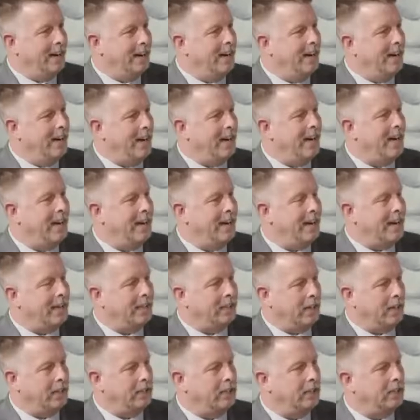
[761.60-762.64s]
and
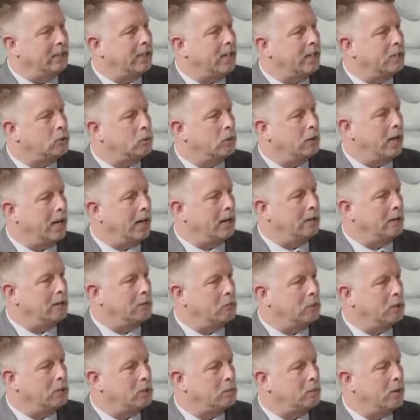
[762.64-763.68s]
I think that's what I
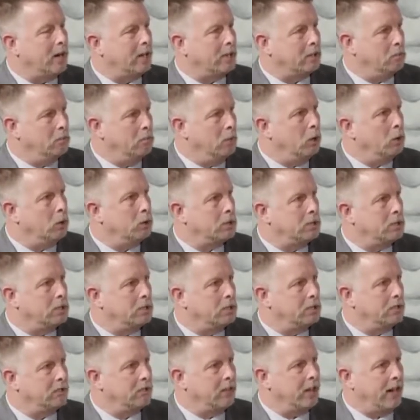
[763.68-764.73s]
respect most is
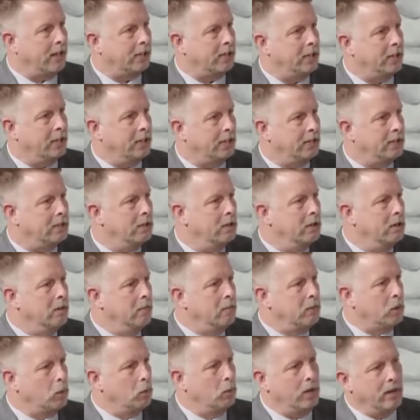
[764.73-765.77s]
the fact that
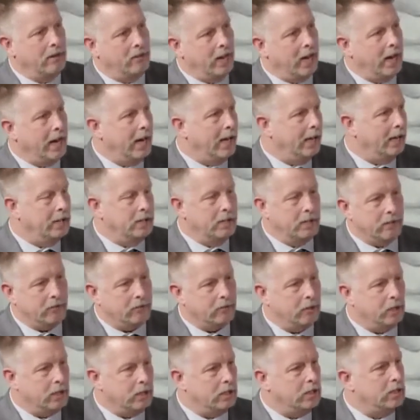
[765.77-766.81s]
we've had
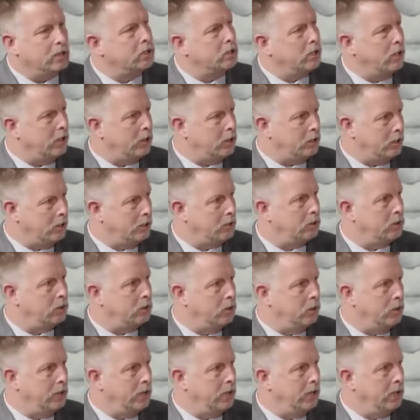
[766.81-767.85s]
different discussions
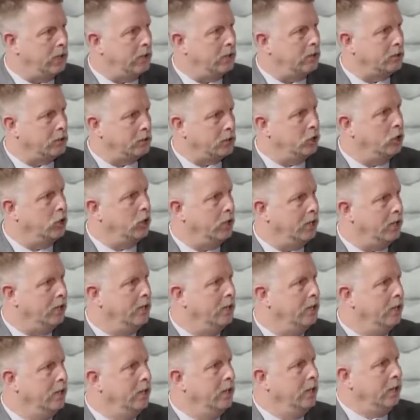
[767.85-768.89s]
through the years, good,
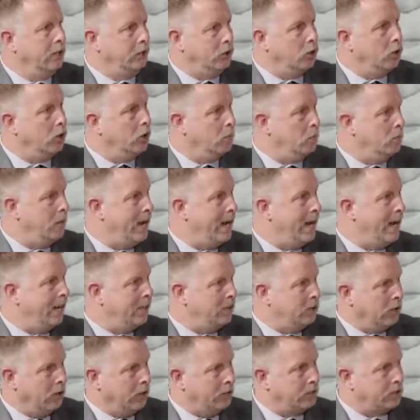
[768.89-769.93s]

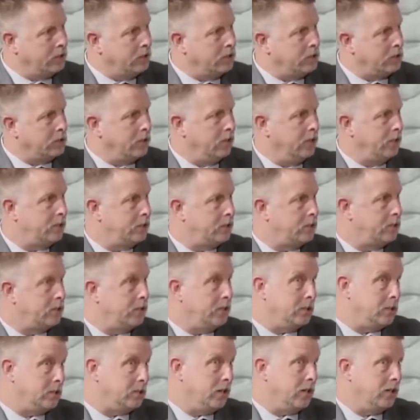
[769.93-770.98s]
bad, tough
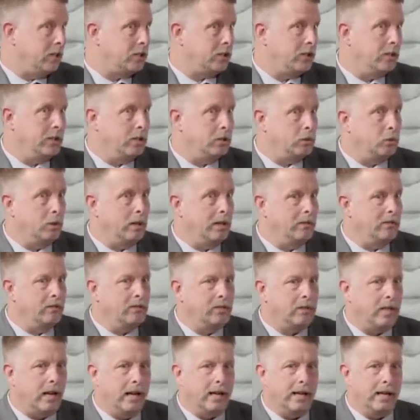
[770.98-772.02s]
discussions. We've
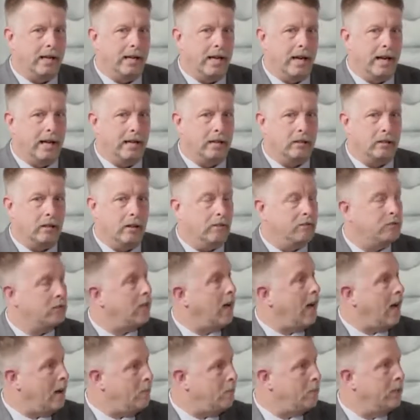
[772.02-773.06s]
taken on tough
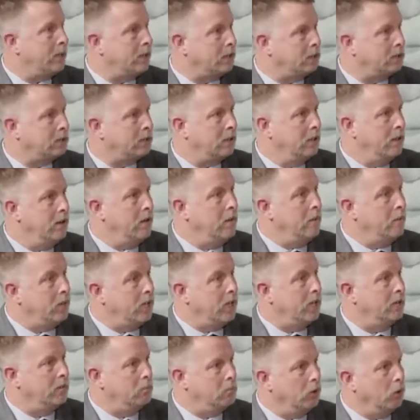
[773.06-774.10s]
topics
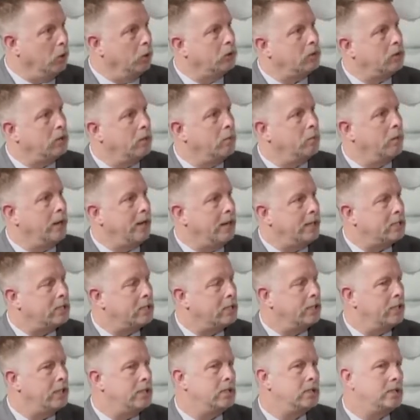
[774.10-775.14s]
in both
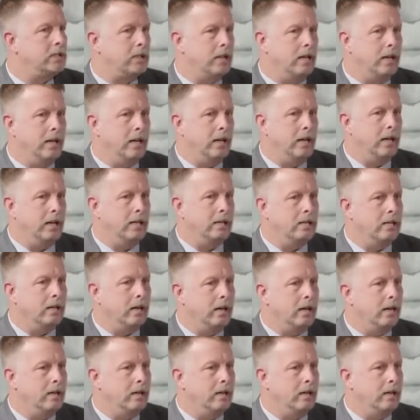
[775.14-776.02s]
capacities, and